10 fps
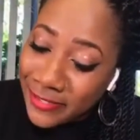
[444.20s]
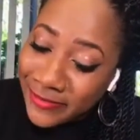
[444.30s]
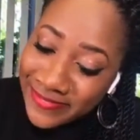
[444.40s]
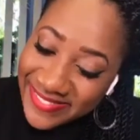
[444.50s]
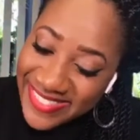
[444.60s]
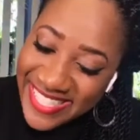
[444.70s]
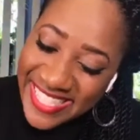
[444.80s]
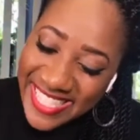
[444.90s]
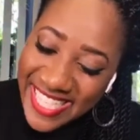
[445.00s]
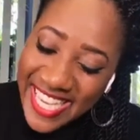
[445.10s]
Them people you
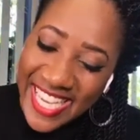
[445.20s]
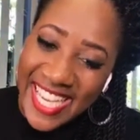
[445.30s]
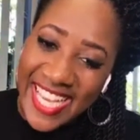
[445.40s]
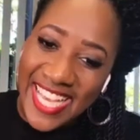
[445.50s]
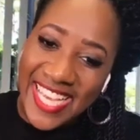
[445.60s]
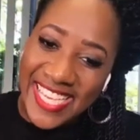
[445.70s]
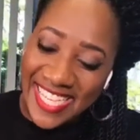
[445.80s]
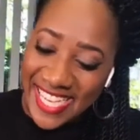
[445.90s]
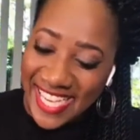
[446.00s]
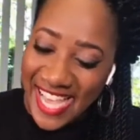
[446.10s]
hang around
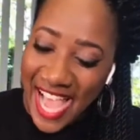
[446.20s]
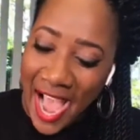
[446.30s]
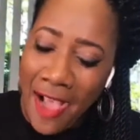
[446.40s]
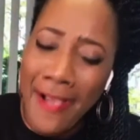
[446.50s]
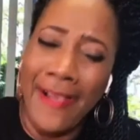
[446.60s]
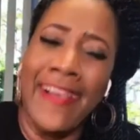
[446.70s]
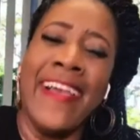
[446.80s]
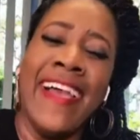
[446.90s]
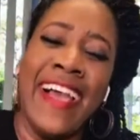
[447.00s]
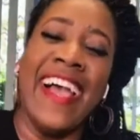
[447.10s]
actually do know more
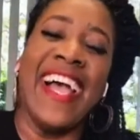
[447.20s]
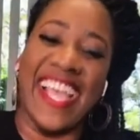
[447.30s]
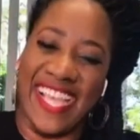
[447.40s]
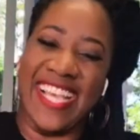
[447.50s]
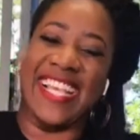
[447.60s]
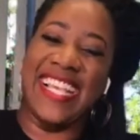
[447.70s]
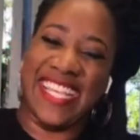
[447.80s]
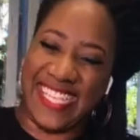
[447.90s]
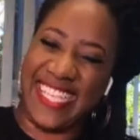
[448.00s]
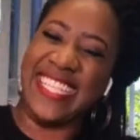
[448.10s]
too.
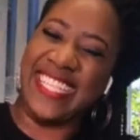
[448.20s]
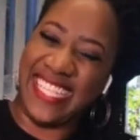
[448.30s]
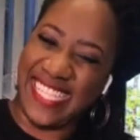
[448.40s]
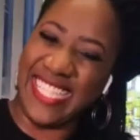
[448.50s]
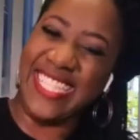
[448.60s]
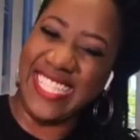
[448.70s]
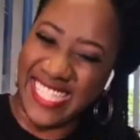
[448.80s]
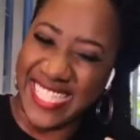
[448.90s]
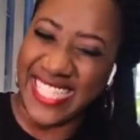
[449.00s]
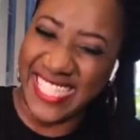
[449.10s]
That's why I hang with
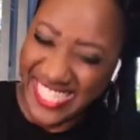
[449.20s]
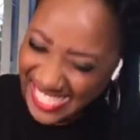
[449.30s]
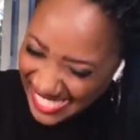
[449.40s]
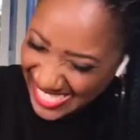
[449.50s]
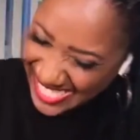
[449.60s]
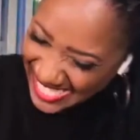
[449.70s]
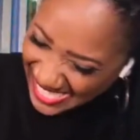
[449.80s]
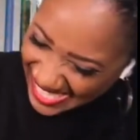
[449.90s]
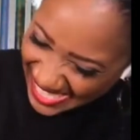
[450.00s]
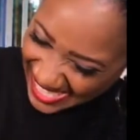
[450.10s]
you and Money Mall
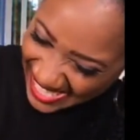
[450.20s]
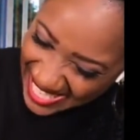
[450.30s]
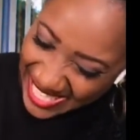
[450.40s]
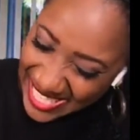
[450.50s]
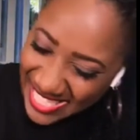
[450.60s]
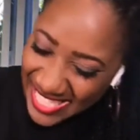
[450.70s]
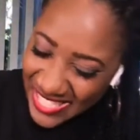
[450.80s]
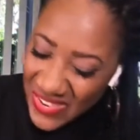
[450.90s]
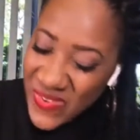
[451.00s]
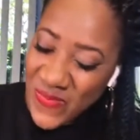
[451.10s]
and Miss Rose, and that's why I
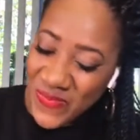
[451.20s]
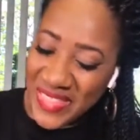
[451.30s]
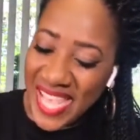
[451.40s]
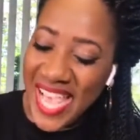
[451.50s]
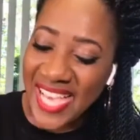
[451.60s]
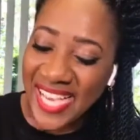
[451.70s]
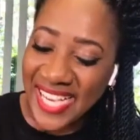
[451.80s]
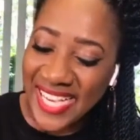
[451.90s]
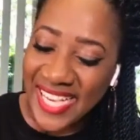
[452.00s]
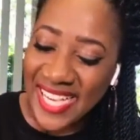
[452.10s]
hang with all y'all.
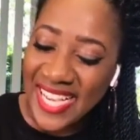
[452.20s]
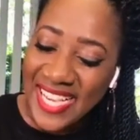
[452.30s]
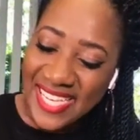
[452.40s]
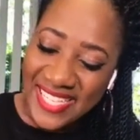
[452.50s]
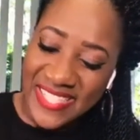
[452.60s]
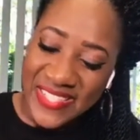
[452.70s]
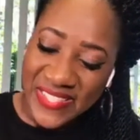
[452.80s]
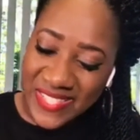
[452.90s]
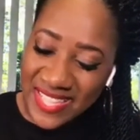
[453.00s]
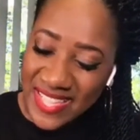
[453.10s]
Y'all keep
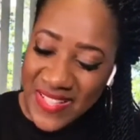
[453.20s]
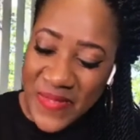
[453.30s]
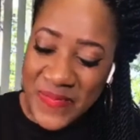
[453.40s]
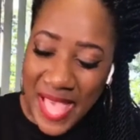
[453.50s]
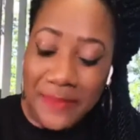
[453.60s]
me on my toes.